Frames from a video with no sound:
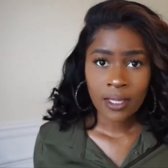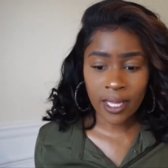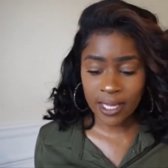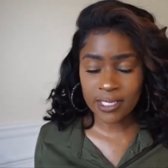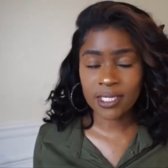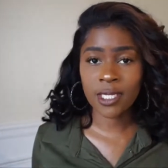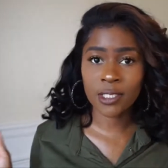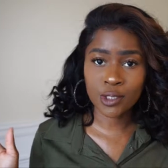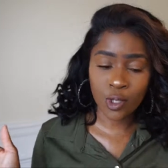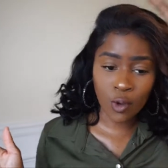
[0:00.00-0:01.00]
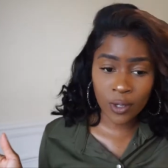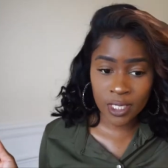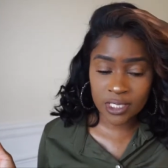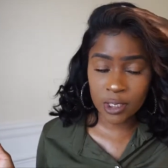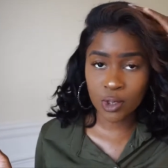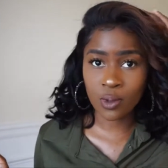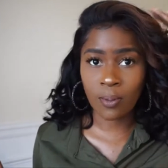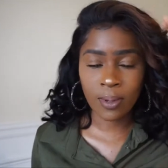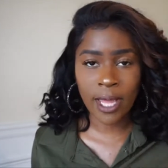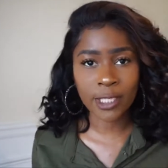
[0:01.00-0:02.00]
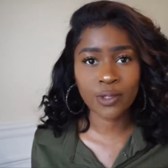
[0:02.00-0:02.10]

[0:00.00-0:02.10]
Like I said, it's so easy to apply.